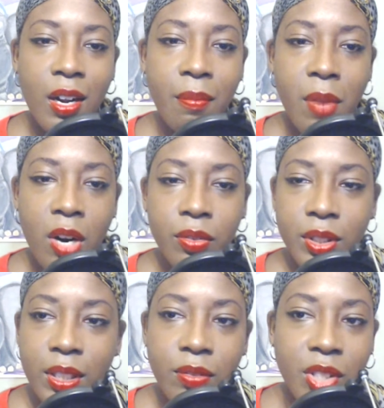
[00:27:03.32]

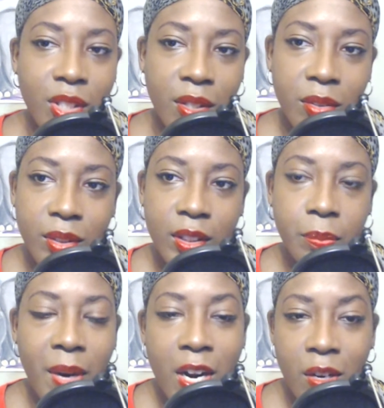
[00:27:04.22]
Marvel TV shows,
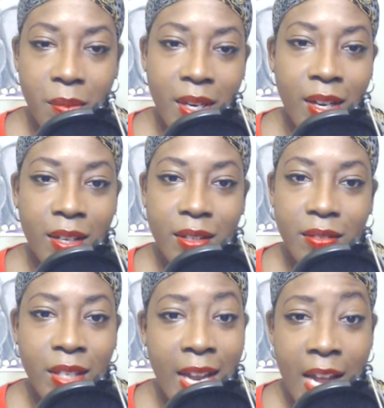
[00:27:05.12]

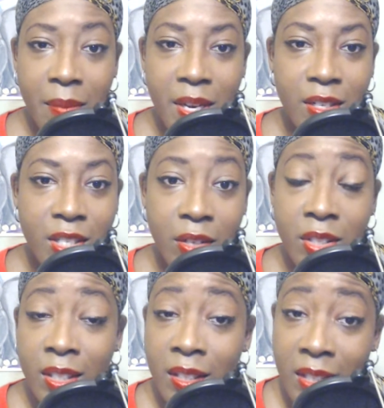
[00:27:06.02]
Spider-Man, the animated
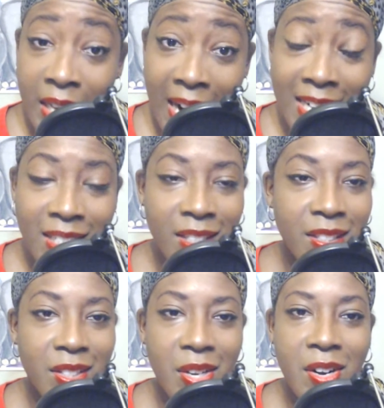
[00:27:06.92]
series in the
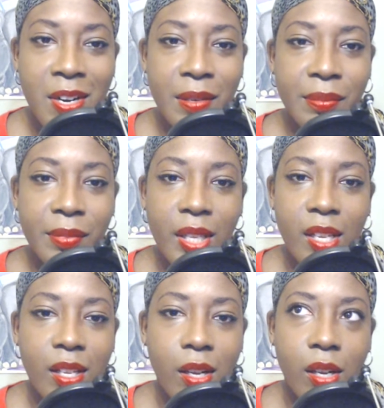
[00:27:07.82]
90s,
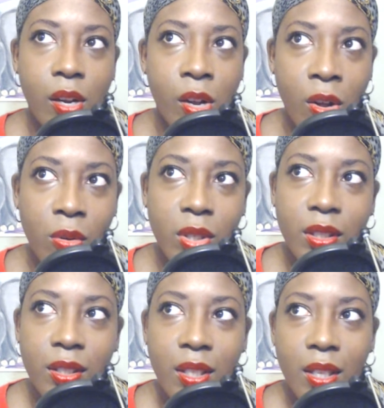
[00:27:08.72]

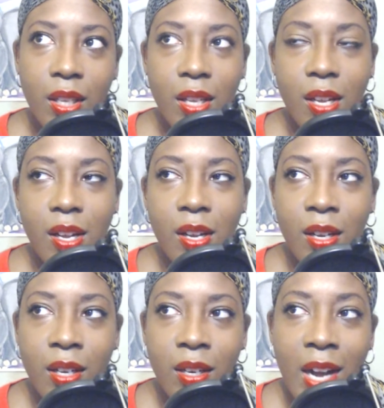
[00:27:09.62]
Hulk,
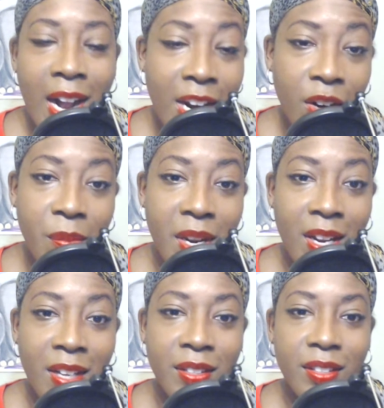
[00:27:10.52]
Iron
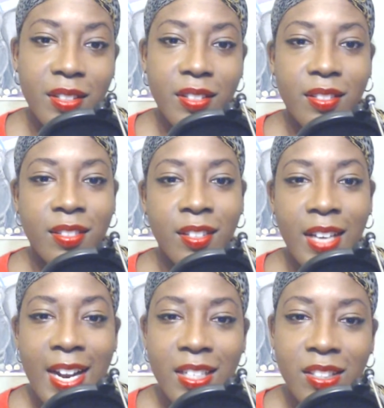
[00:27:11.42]
Man,
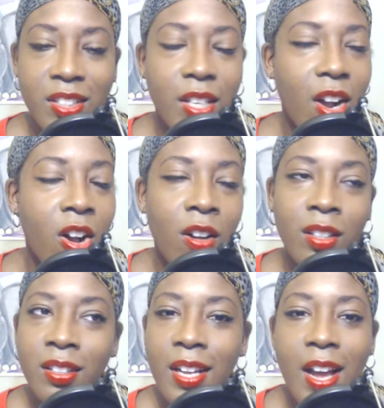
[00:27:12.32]
the 90s,
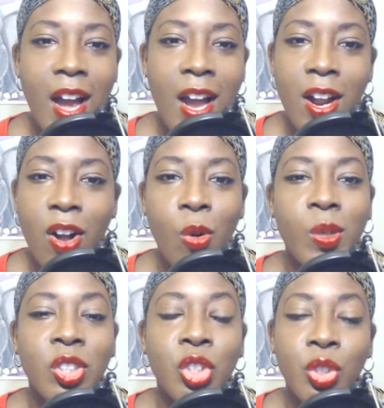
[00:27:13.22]
all of that.
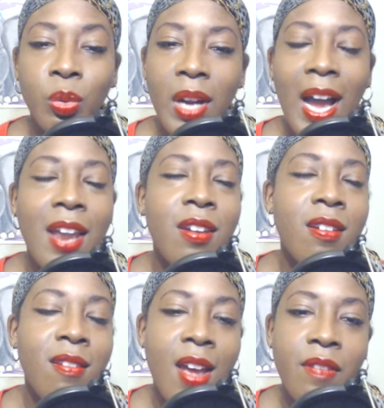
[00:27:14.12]
I
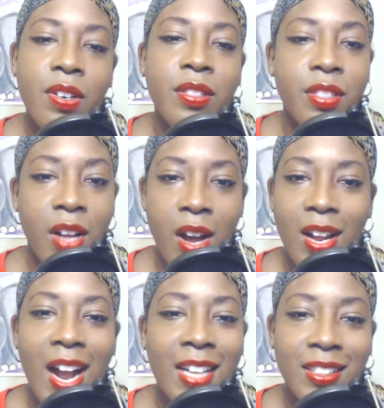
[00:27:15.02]
never
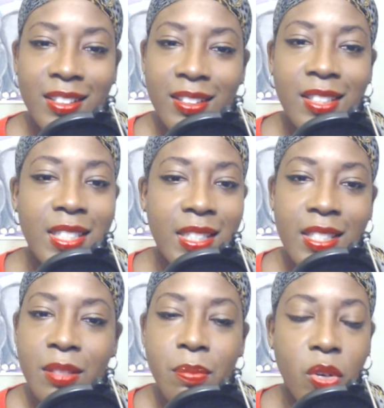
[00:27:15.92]
thought I'd see
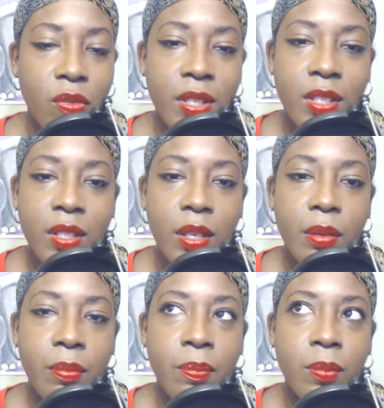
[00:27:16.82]
these movies